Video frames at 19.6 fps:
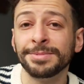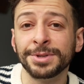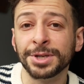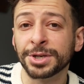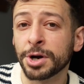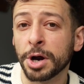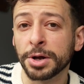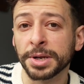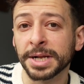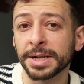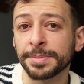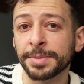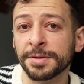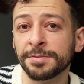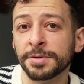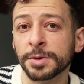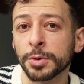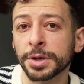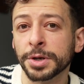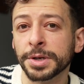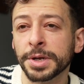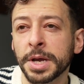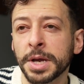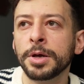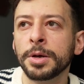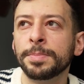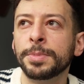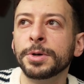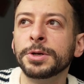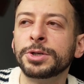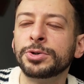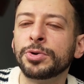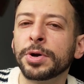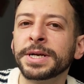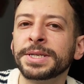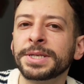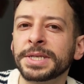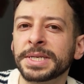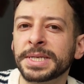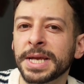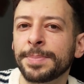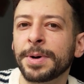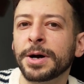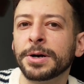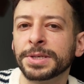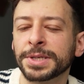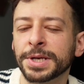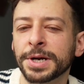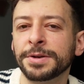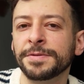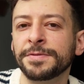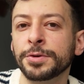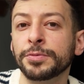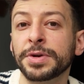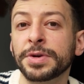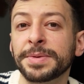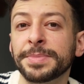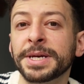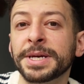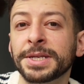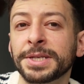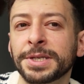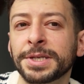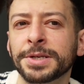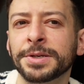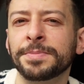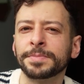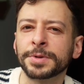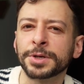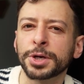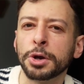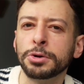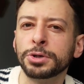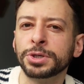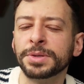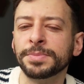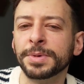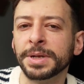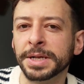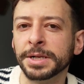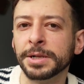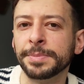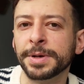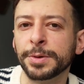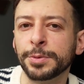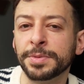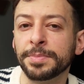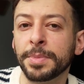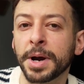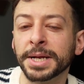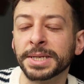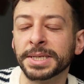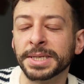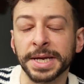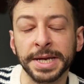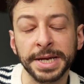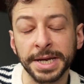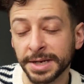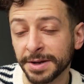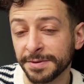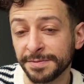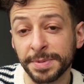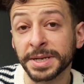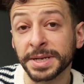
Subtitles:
you can't help everyone. But trying to step outside of your remit to coach them a little bit with mindset, and I've been